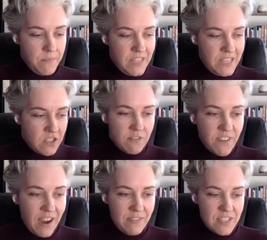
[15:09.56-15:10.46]
these are
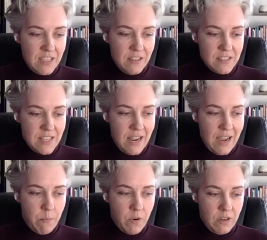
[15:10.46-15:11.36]
five skills that
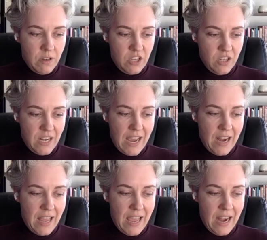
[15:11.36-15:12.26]
I'm really good
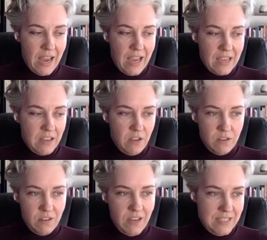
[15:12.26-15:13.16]
at and I can
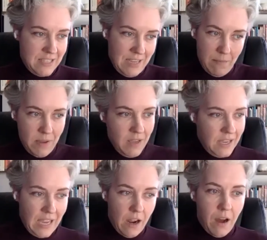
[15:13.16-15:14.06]
utilize them
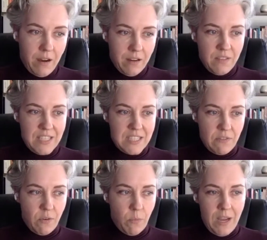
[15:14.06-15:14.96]
in all of these
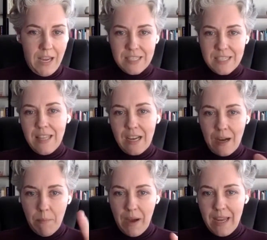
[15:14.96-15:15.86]
different ways, and then
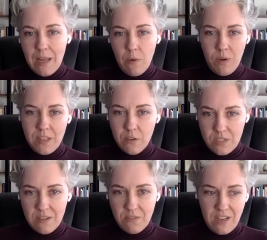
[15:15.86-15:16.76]
combine it with
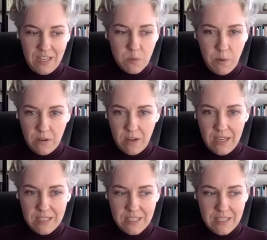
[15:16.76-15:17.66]
those different
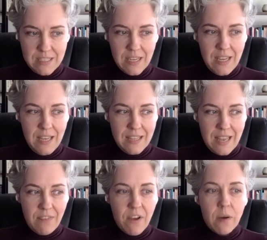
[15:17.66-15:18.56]
experiences
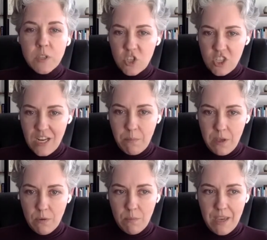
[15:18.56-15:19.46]
that have helped to shape
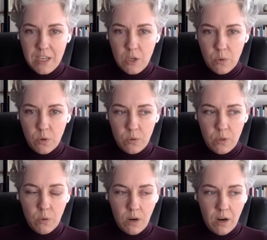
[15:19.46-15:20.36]
you and make you who
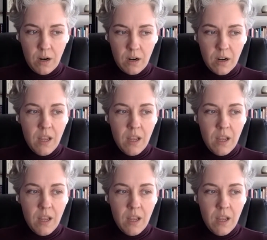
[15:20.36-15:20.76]
you are,